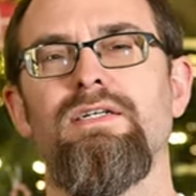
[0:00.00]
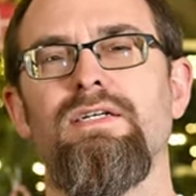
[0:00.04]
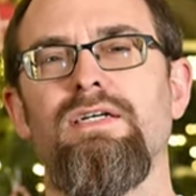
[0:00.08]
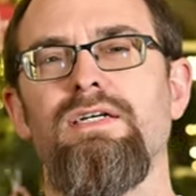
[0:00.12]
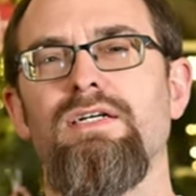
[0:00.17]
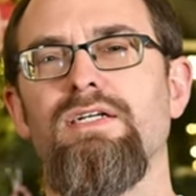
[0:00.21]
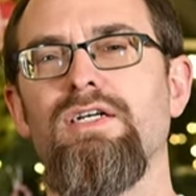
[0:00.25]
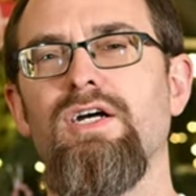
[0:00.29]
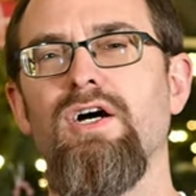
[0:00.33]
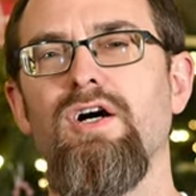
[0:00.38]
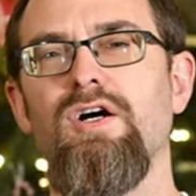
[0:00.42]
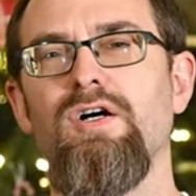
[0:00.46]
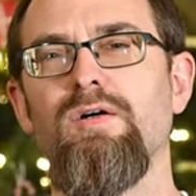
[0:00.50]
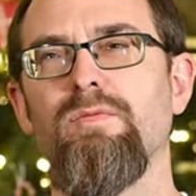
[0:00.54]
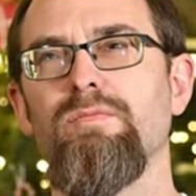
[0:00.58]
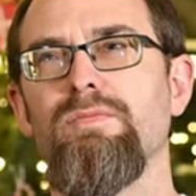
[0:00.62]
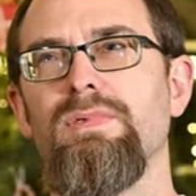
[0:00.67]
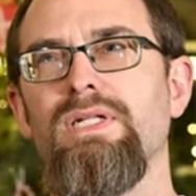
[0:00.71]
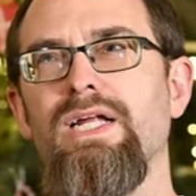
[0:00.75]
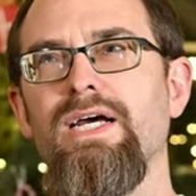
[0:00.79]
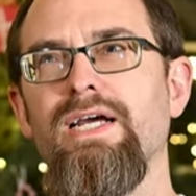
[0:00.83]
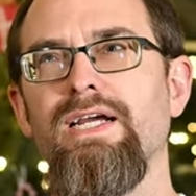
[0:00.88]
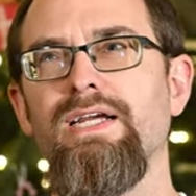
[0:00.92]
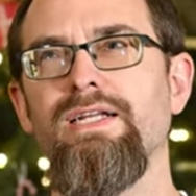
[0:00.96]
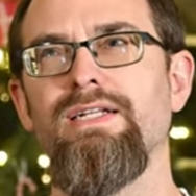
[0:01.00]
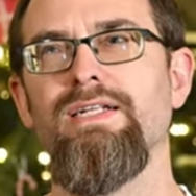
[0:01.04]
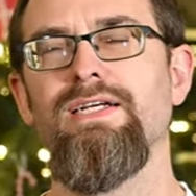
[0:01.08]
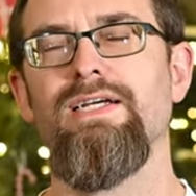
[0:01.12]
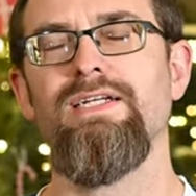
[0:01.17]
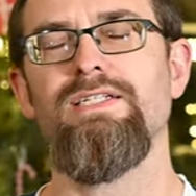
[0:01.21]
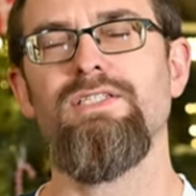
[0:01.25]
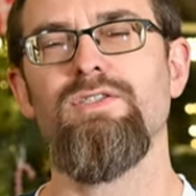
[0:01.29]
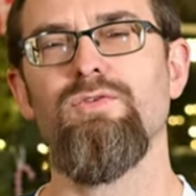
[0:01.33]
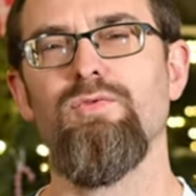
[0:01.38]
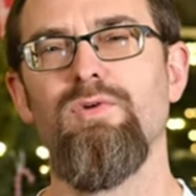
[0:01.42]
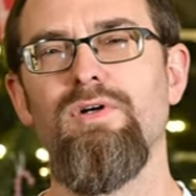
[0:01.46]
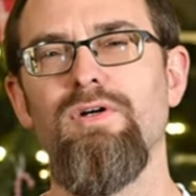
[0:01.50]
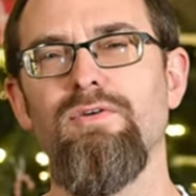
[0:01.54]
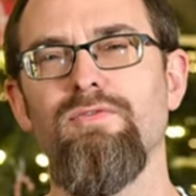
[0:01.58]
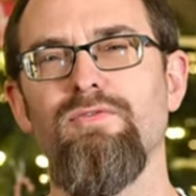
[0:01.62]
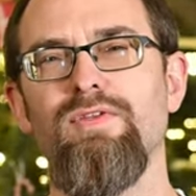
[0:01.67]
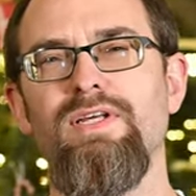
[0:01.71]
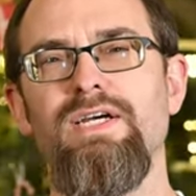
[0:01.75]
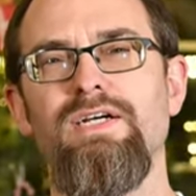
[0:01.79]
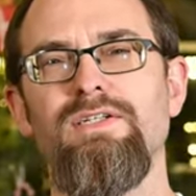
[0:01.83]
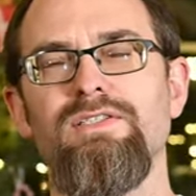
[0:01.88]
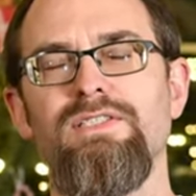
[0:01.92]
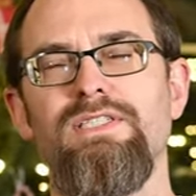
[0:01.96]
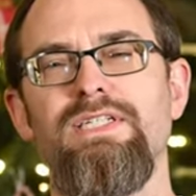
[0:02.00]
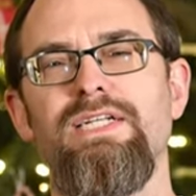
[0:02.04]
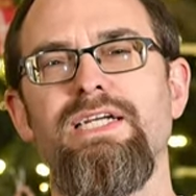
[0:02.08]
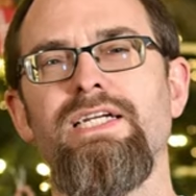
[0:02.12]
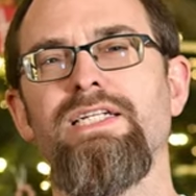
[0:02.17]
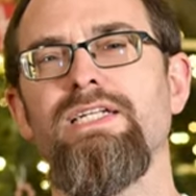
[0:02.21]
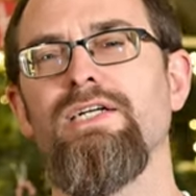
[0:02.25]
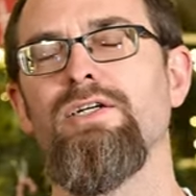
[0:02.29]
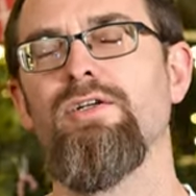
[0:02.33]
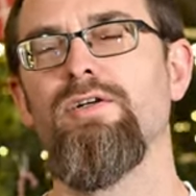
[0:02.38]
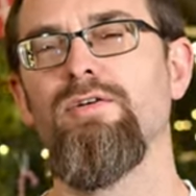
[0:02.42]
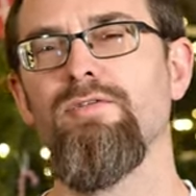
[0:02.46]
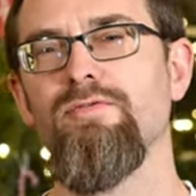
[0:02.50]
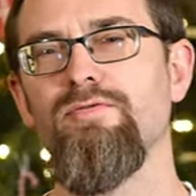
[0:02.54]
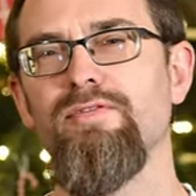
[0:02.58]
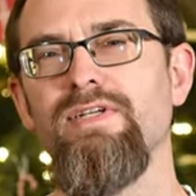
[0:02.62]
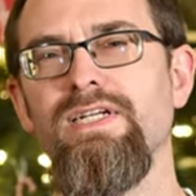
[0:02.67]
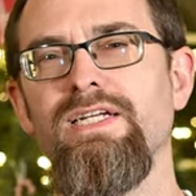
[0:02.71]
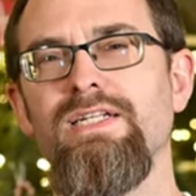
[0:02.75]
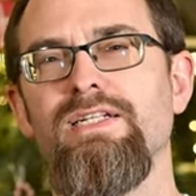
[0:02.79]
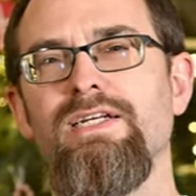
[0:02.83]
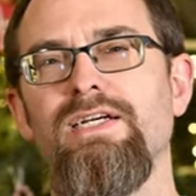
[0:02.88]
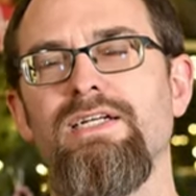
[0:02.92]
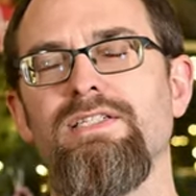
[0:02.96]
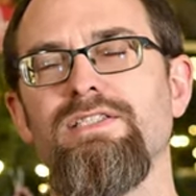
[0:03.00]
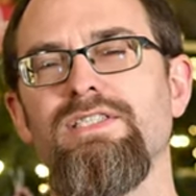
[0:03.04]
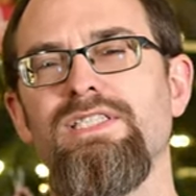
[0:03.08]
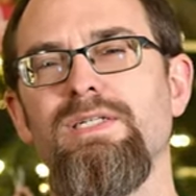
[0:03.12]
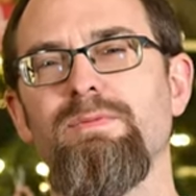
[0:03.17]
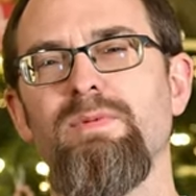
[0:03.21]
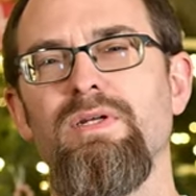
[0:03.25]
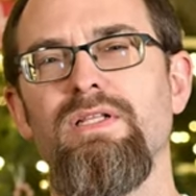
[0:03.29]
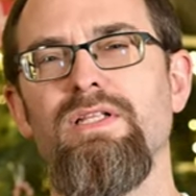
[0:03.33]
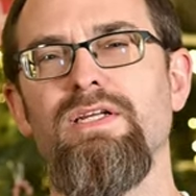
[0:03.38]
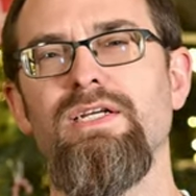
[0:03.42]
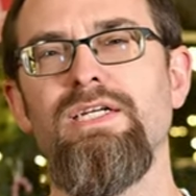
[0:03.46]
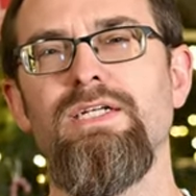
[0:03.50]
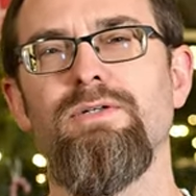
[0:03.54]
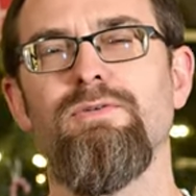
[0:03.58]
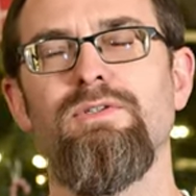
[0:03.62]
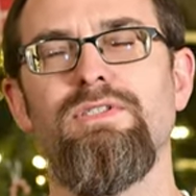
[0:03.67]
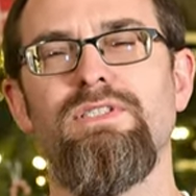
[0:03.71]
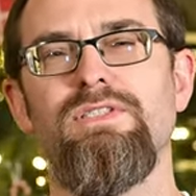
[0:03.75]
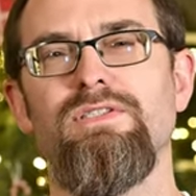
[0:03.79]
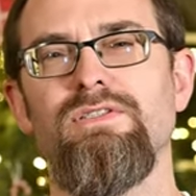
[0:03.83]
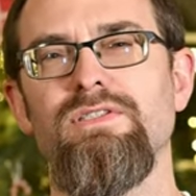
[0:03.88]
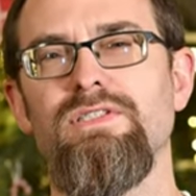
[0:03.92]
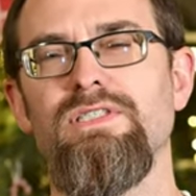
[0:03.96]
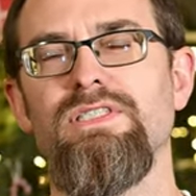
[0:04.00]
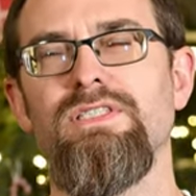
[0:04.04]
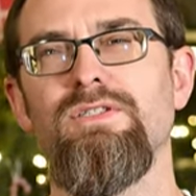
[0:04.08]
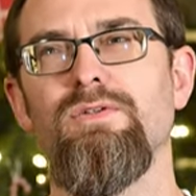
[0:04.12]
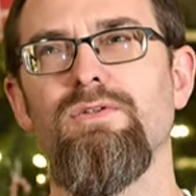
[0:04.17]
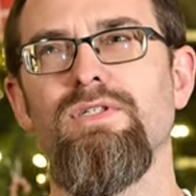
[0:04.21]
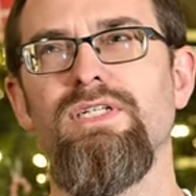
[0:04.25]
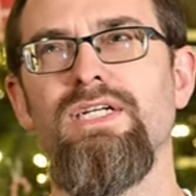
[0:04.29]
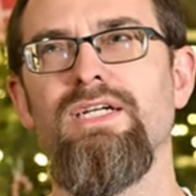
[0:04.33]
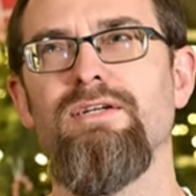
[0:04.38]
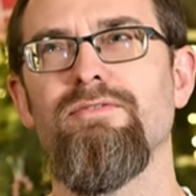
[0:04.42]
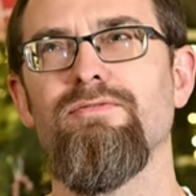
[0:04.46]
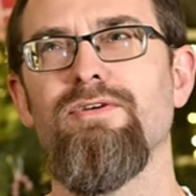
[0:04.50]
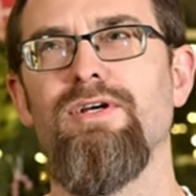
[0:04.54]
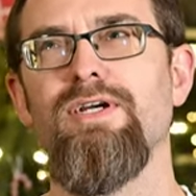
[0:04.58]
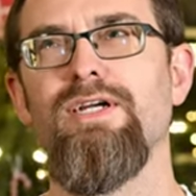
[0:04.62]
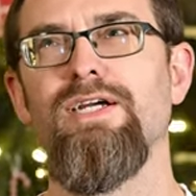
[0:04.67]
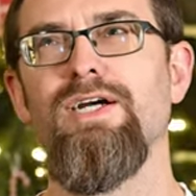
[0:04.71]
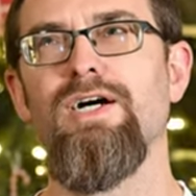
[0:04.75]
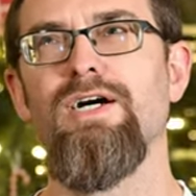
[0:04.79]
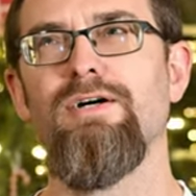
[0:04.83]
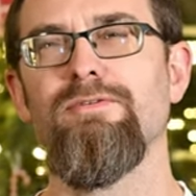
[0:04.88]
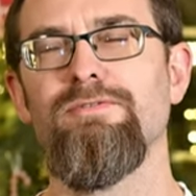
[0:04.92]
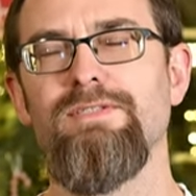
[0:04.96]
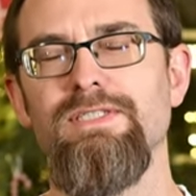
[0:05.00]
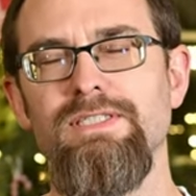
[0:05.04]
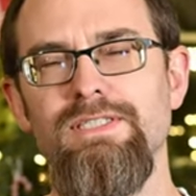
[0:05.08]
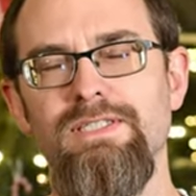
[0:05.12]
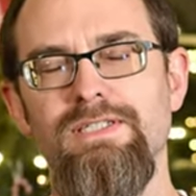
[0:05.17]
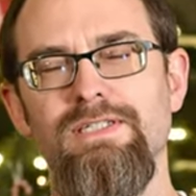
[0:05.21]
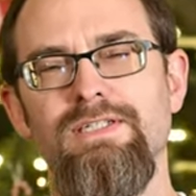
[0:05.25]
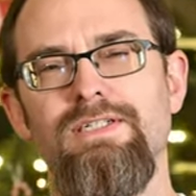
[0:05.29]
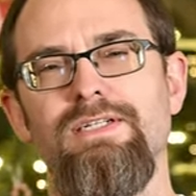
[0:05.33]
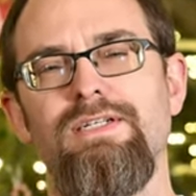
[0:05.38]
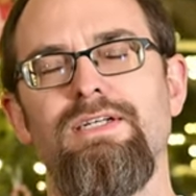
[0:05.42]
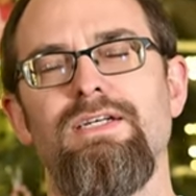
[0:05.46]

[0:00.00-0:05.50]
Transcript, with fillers: a calm night at 12,800 feet at Summit Lake, which you just don't get very often,